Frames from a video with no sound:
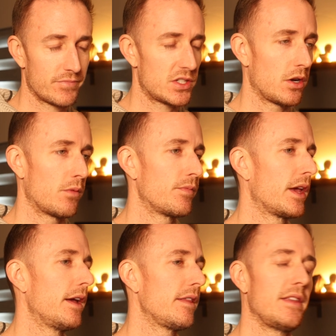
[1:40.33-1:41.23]
So
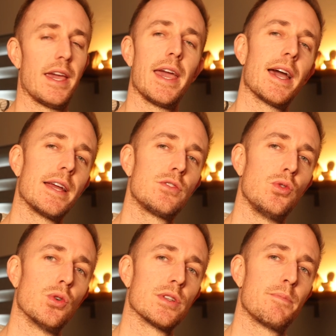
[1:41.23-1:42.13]
the AI
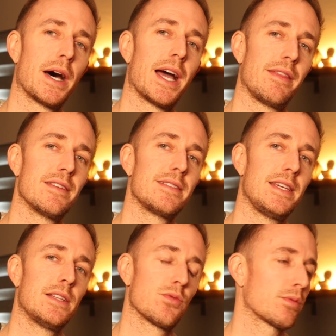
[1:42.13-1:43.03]
tools behind the
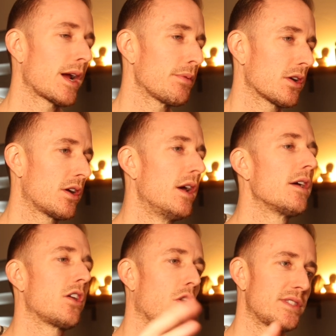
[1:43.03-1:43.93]
scenes with RightBlogger
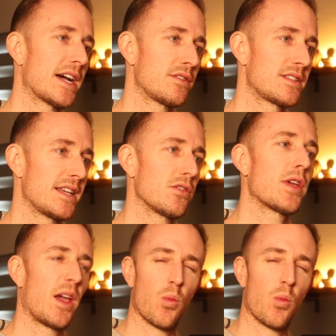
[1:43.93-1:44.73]
goes out and says, okay,